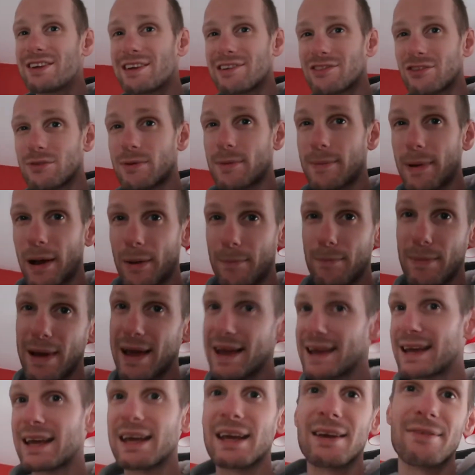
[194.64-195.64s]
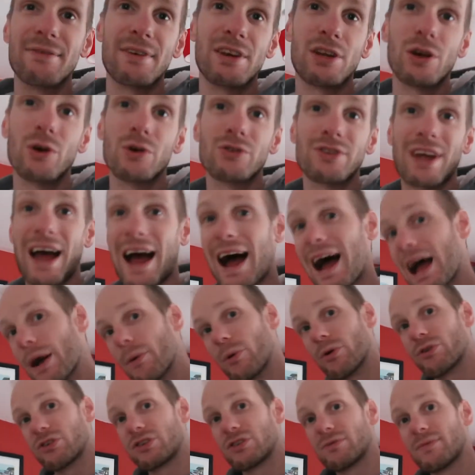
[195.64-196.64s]
year's gonna be about making videos I
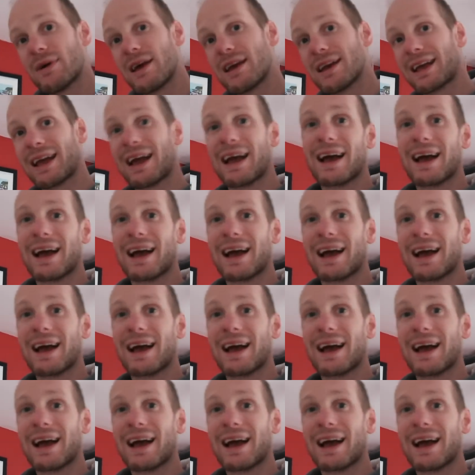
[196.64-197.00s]
want to make,